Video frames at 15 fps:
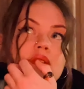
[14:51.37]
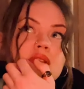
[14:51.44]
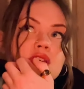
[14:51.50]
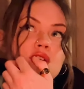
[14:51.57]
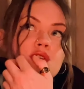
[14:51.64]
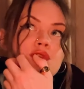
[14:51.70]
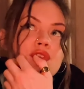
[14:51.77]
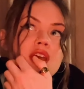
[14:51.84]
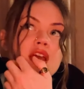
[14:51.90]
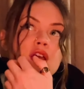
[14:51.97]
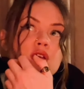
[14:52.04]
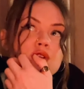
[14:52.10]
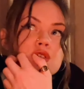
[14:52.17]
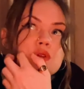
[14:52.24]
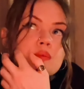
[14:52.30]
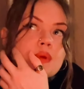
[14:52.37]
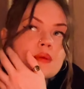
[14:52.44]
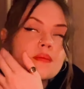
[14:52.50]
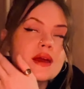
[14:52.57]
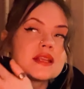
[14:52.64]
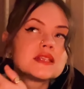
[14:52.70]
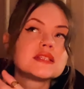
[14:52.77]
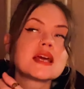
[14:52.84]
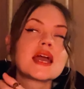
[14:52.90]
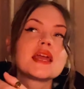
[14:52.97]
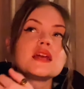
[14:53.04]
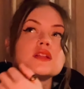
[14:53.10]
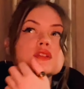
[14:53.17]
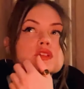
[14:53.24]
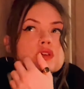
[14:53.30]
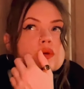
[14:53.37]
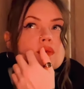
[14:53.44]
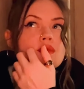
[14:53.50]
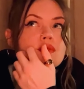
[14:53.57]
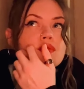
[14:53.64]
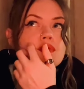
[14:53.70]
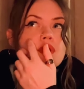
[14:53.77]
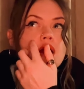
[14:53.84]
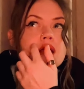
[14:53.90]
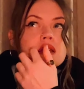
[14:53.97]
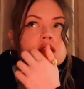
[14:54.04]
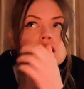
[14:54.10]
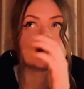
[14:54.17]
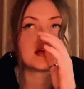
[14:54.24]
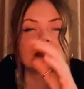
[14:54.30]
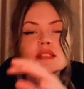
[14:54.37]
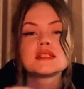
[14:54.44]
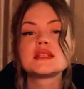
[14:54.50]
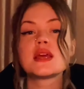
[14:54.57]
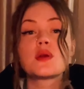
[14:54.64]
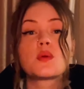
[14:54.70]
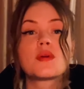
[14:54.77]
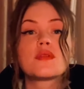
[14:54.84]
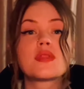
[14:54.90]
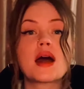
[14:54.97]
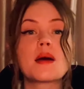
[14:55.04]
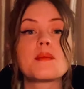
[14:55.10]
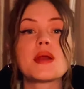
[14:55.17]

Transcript: you think you should be meditating to and stick with that.